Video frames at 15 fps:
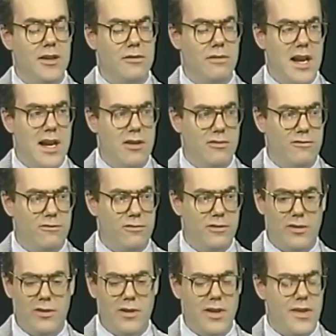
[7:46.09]
ground
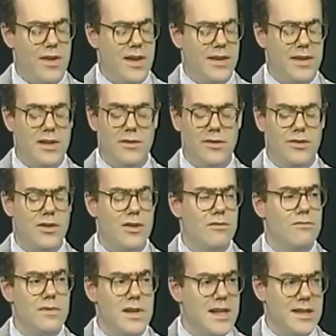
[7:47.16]
floor that there's no
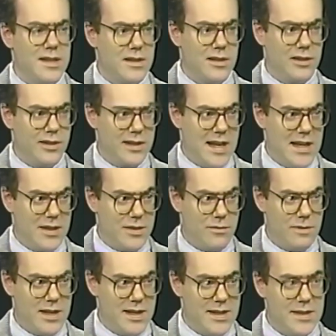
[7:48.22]
reason to look at
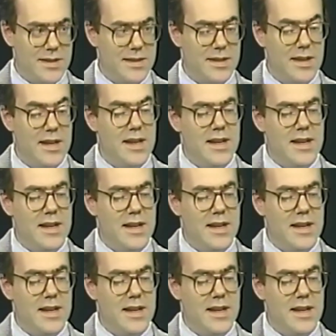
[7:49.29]
twice.